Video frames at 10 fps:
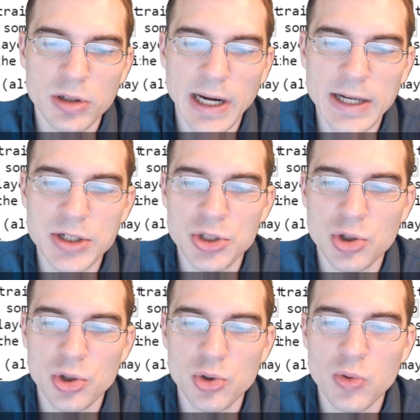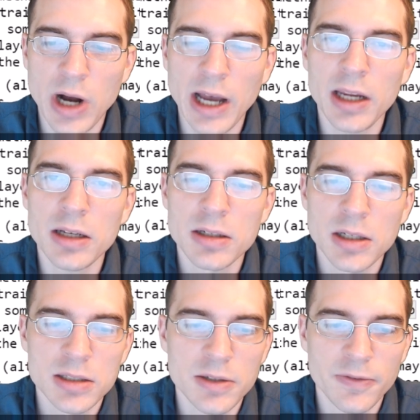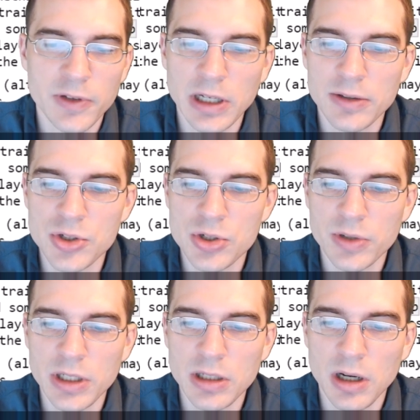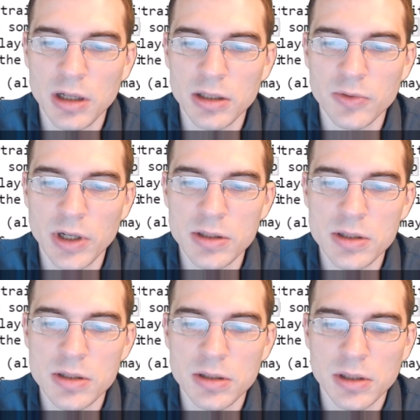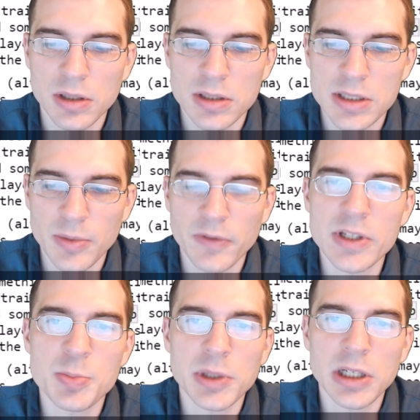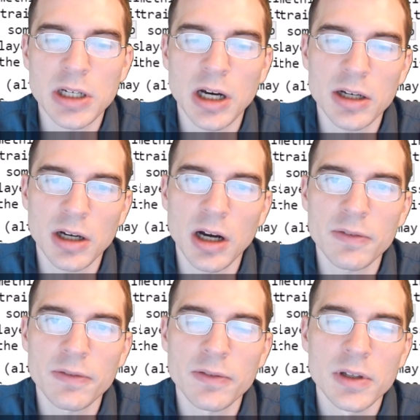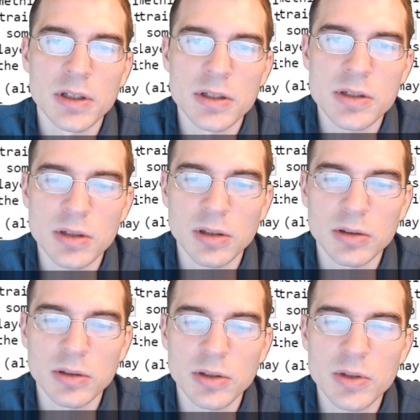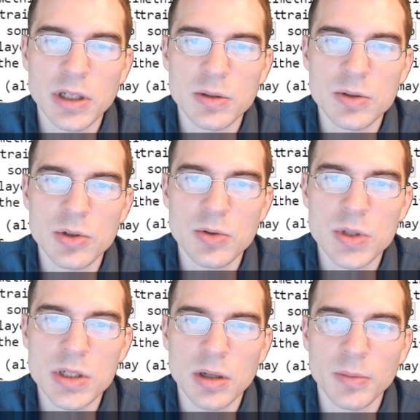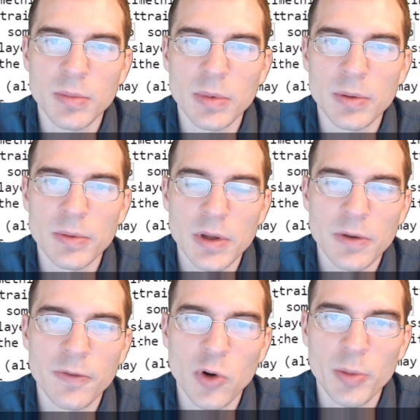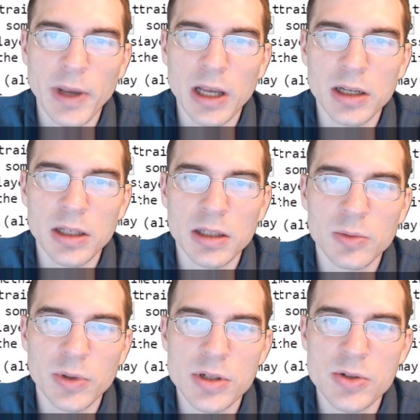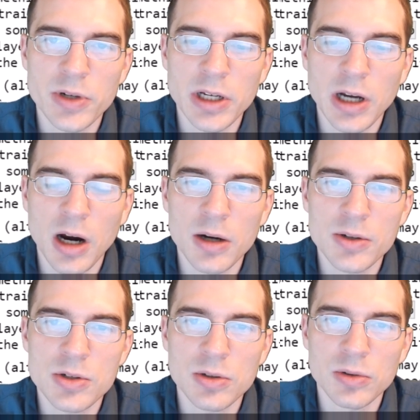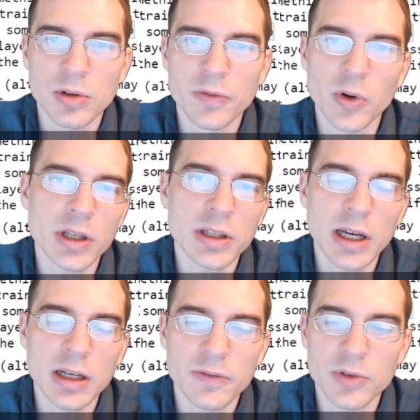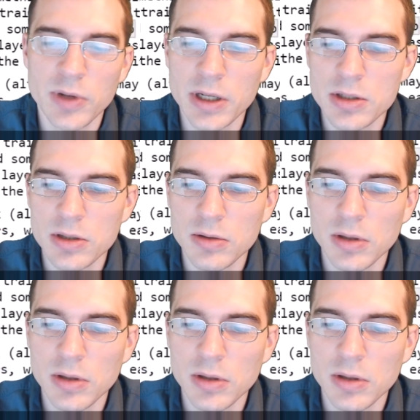actually too wide to fit on the screen all at once. Some of it's being cut off. So you can do some formatting with string R to avoid that if you want to,